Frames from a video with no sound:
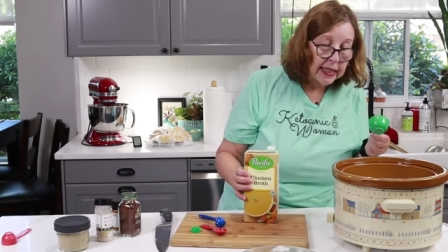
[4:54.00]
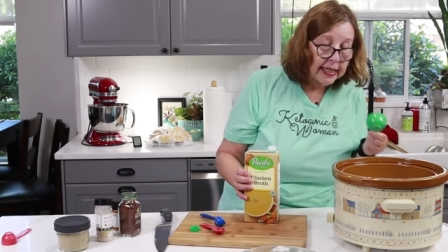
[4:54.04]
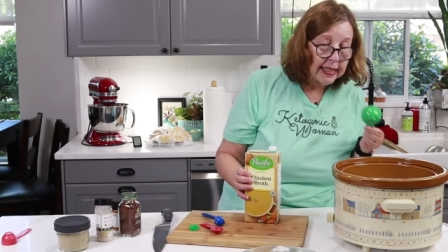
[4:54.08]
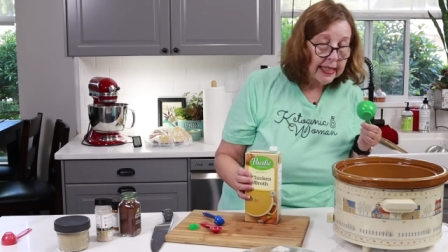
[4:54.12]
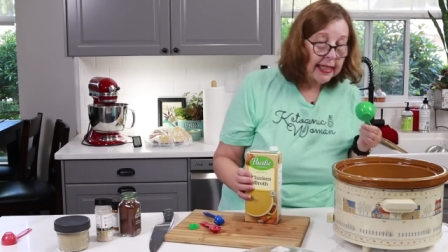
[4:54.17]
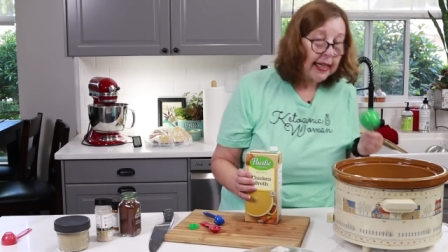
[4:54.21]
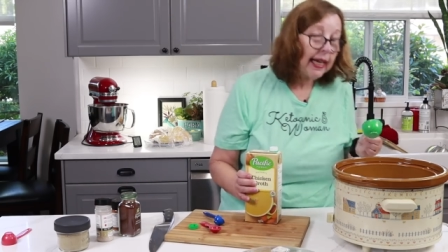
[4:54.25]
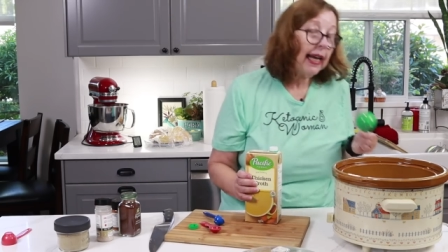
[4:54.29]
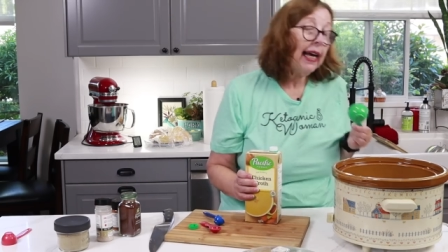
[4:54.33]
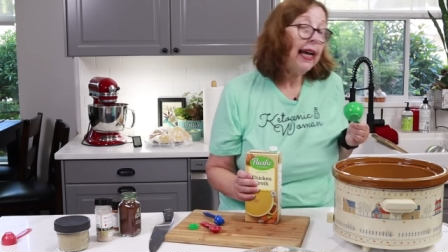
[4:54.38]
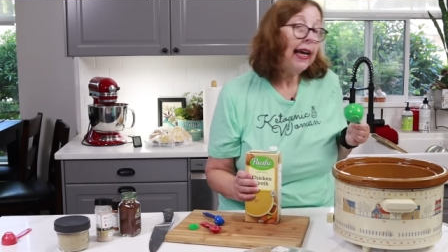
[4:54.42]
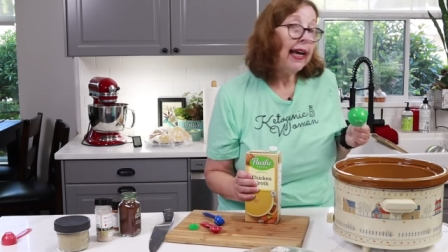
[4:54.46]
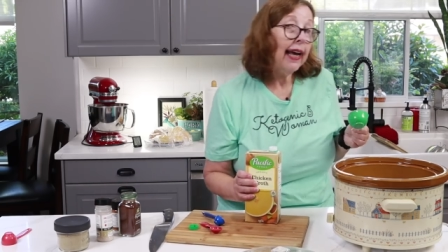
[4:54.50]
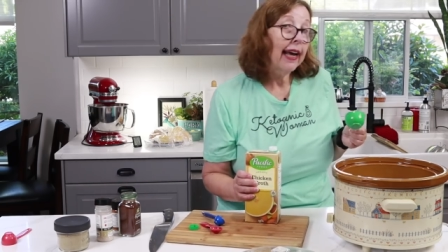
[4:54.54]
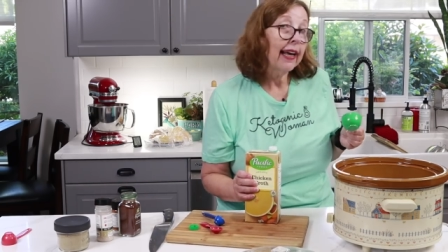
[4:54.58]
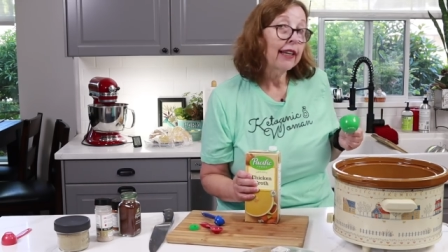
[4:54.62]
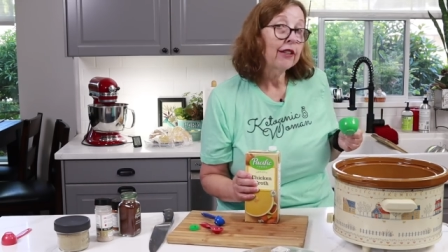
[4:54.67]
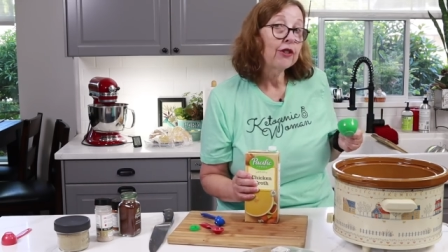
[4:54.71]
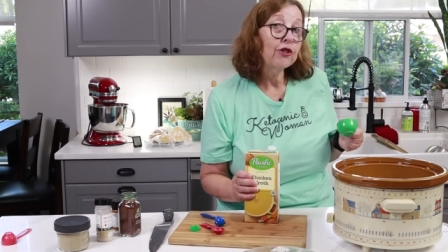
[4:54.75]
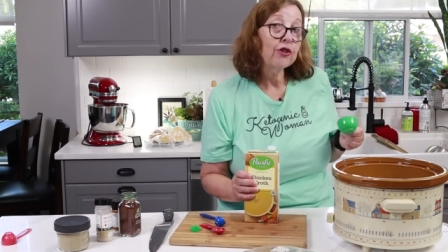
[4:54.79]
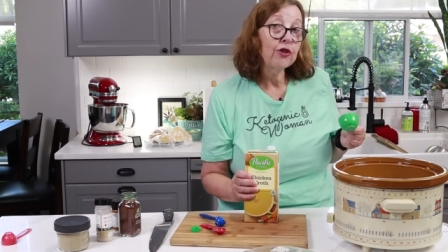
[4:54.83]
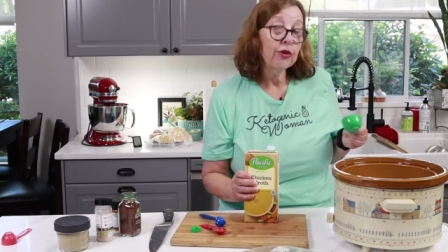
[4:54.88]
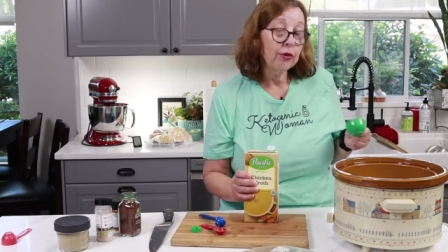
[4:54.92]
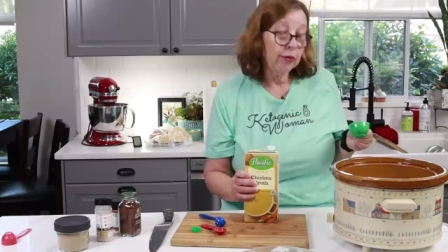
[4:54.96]
need to
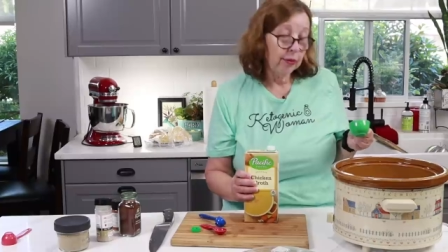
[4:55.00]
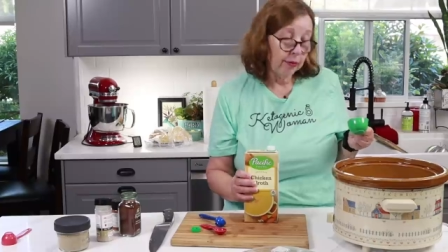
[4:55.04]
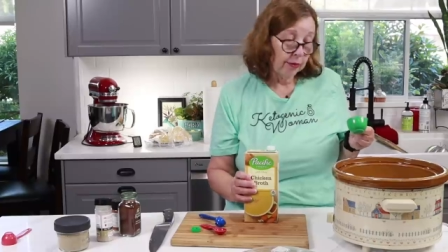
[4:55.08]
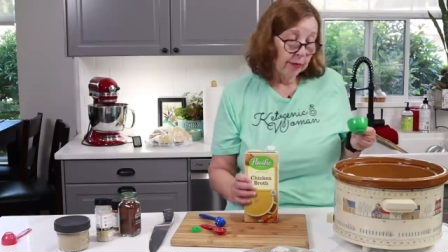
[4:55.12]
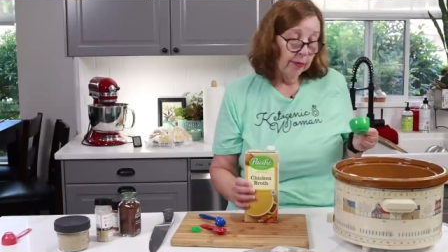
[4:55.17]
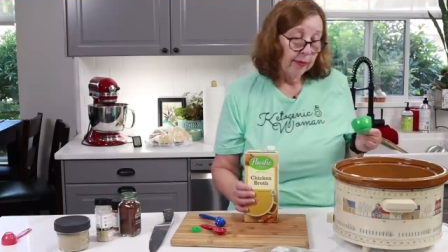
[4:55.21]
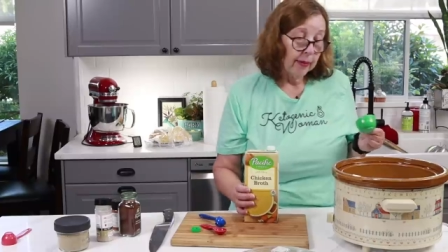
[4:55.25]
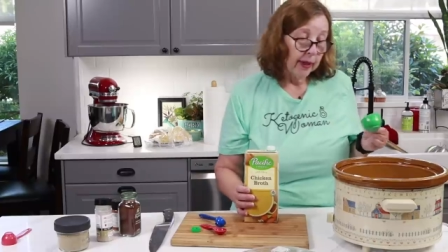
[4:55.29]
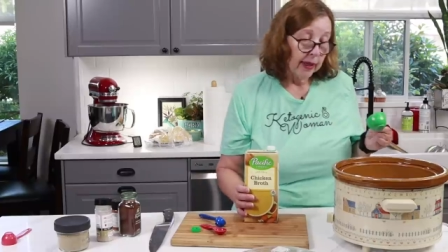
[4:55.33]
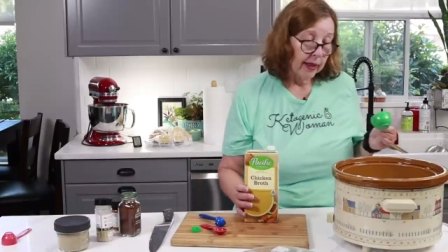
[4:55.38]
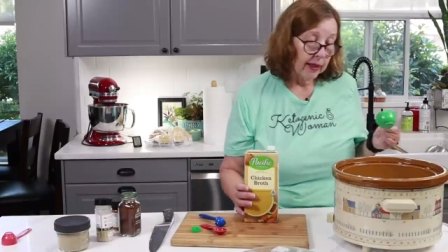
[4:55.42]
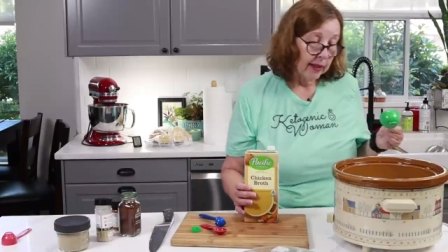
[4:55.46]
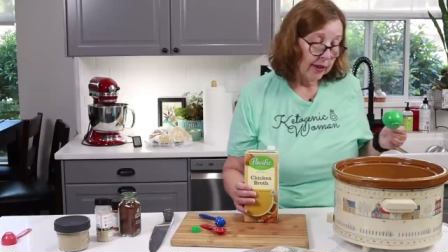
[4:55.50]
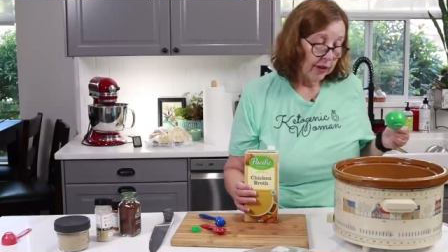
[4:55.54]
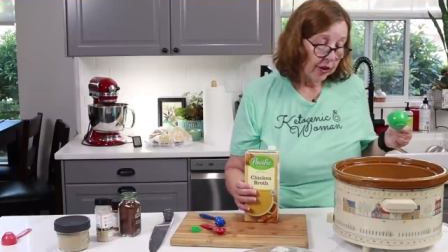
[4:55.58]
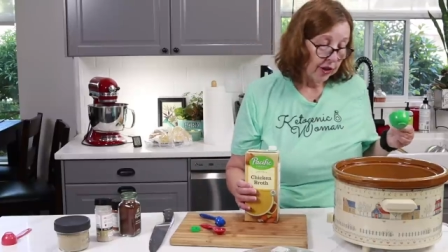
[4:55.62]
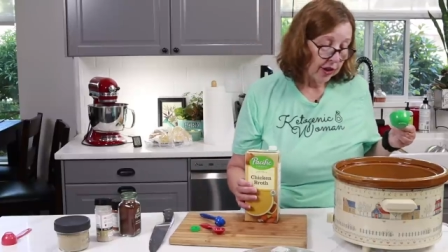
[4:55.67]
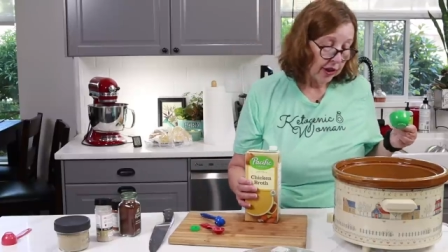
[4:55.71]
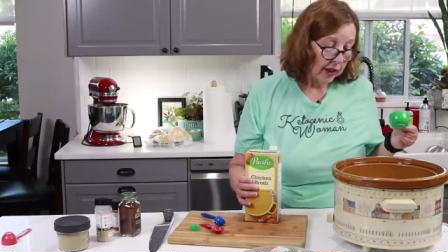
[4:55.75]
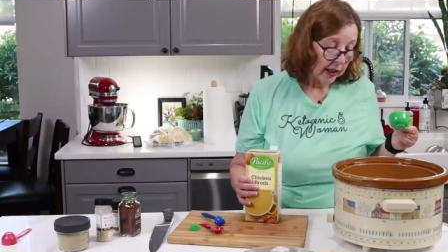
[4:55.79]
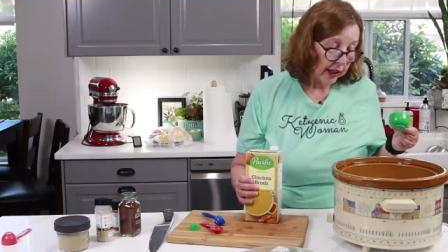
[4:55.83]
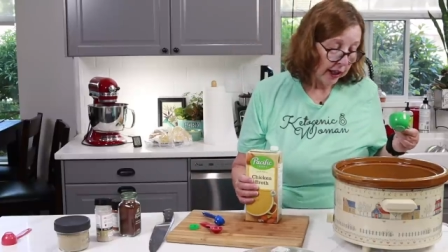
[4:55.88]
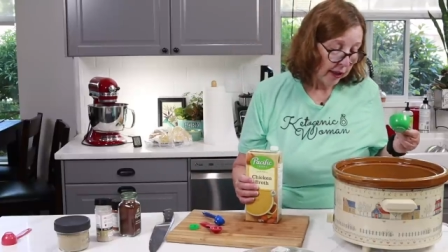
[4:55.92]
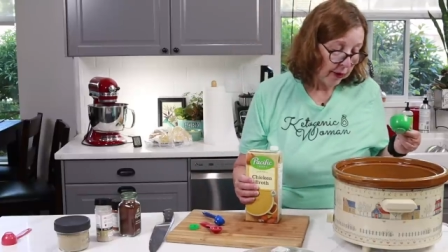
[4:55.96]
add too
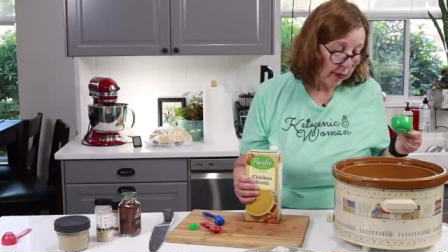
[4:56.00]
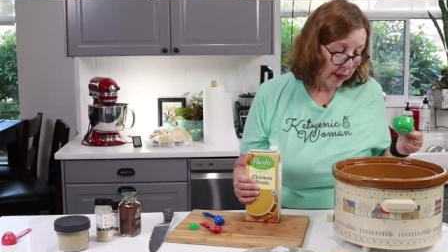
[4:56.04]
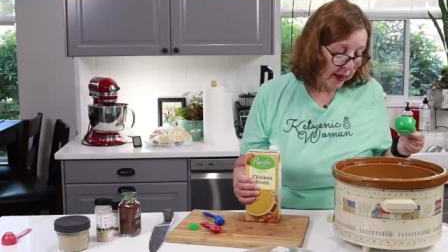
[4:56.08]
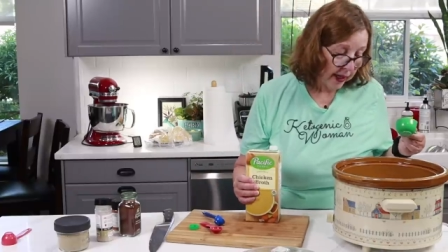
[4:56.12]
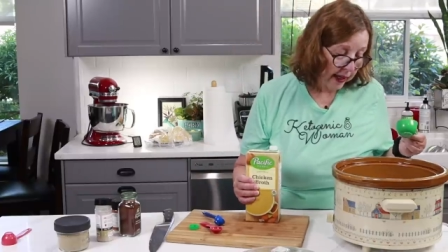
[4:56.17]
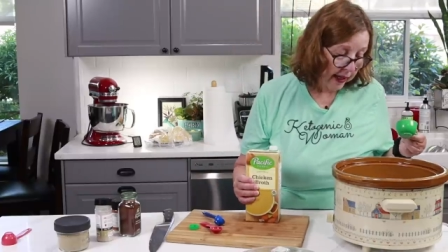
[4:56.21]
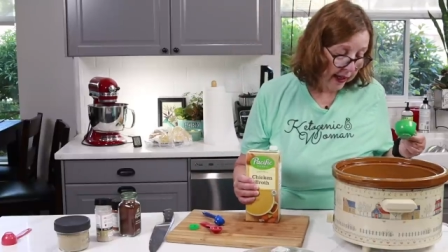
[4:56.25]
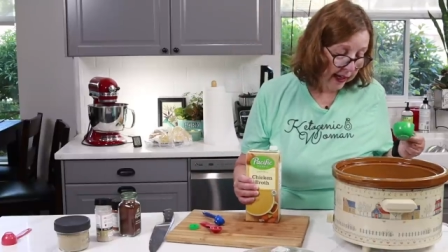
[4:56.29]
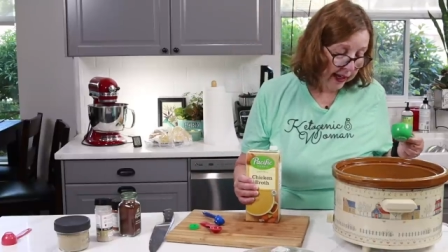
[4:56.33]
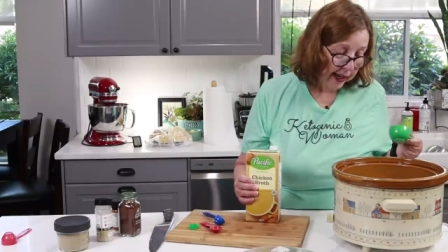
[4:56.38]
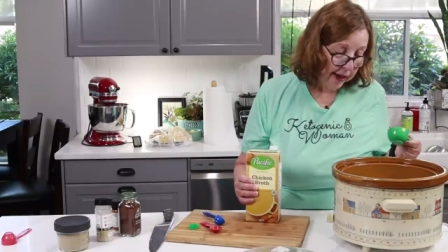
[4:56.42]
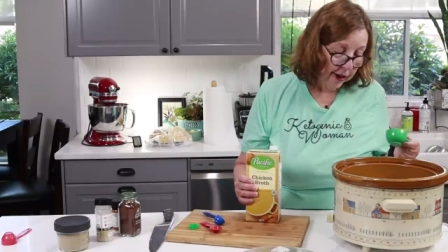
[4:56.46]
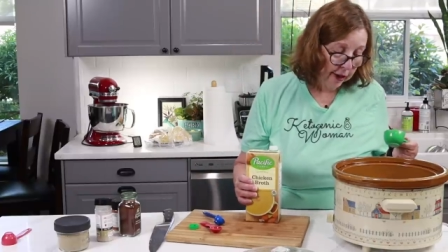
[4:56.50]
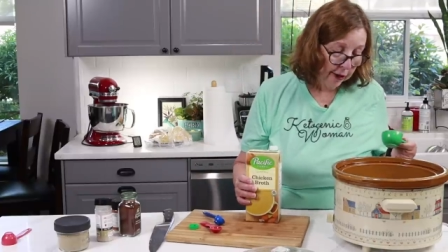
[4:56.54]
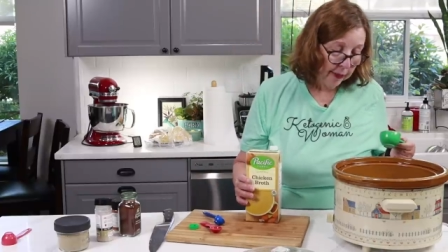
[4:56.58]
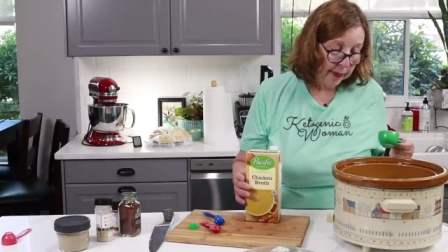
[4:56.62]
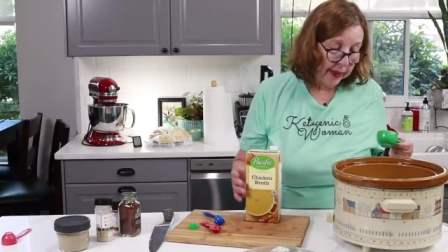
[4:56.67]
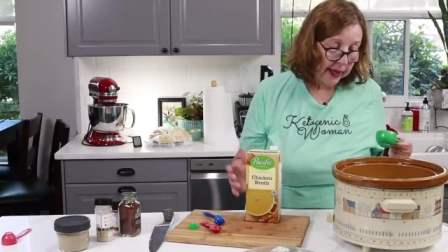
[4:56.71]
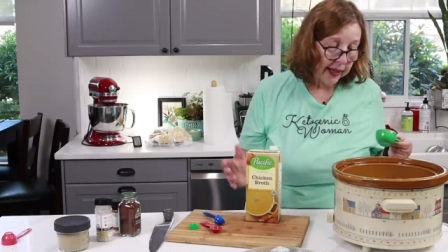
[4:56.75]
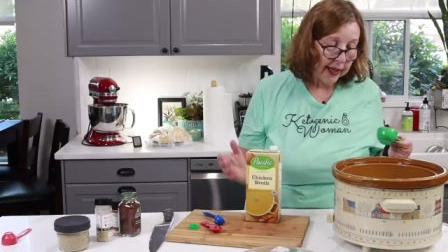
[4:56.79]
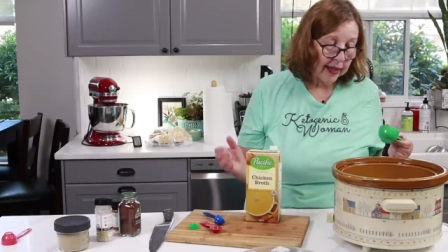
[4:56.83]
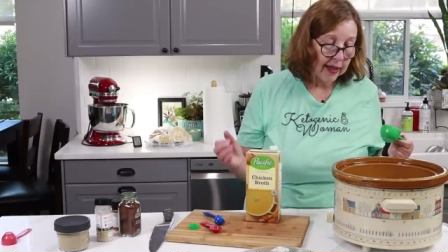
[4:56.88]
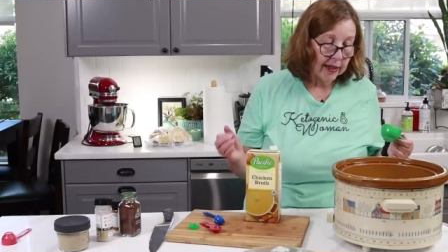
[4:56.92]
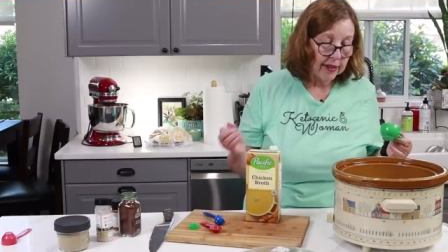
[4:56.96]
much liquid in here
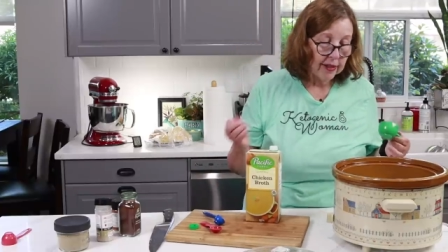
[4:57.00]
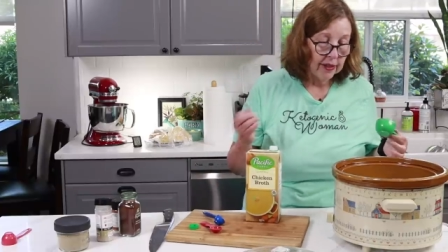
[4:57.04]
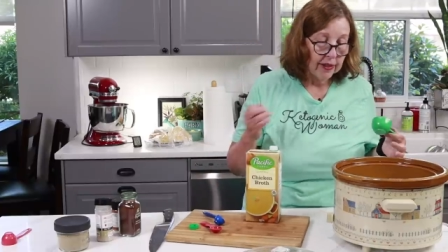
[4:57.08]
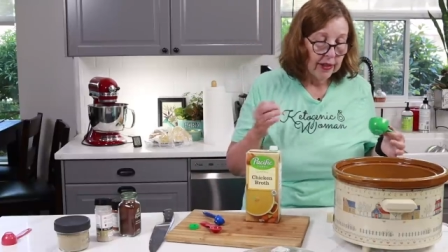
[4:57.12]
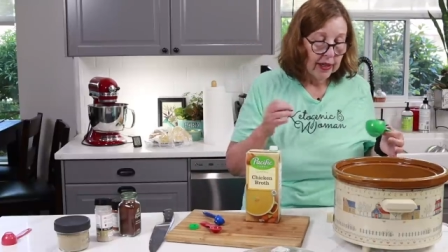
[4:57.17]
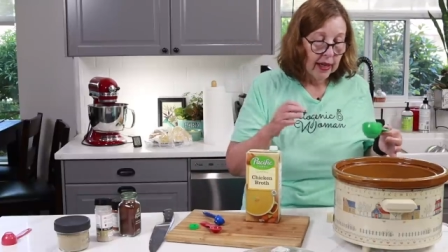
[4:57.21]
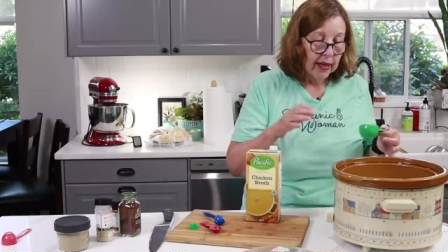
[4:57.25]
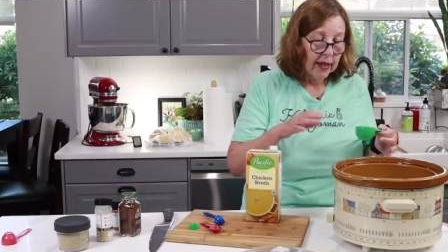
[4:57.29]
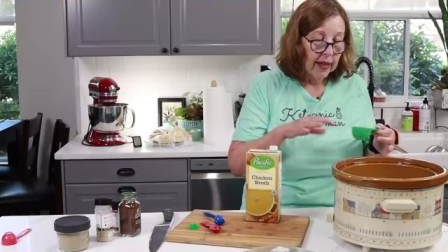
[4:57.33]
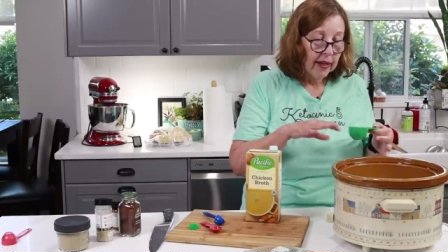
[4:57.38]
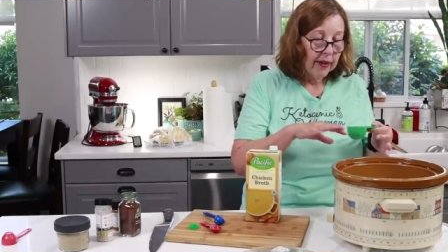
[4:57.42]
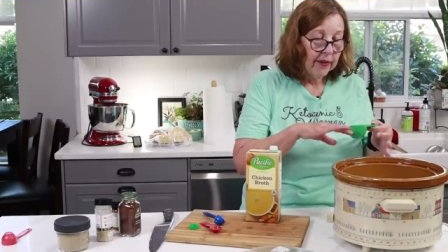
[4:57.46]
because